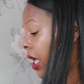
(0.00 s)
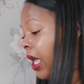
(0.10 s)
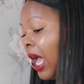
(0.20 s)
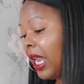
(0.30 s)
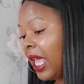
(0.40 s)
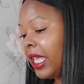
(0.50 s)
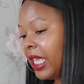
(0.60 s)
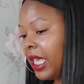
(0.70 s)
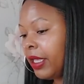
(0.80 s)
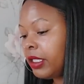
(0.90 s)
I
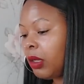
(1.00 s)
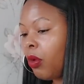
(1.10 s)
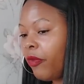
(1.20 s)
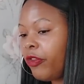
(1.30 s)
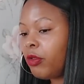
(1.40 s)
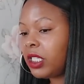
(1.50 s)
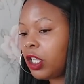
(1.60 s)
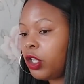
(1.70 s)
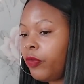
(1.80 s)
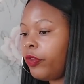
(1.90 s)
like it. Someone feels
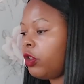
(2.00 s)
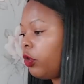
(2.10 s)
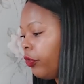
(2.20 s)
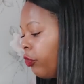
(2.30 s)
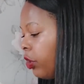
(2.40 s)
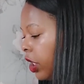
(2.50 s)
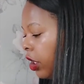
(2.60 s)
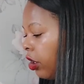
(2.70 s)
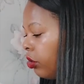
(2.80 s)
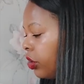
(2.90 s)
like you've really
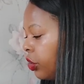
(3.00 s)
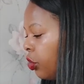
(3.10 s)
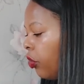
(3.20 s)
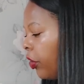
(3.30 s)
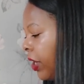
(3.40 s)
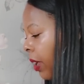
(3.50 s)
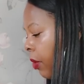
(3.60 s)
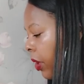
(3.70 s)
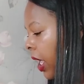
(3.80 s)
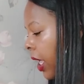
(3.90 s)
closed the door on them,
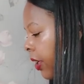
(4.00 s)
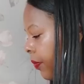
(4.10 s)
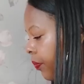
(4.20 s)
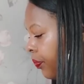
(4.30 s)
okay?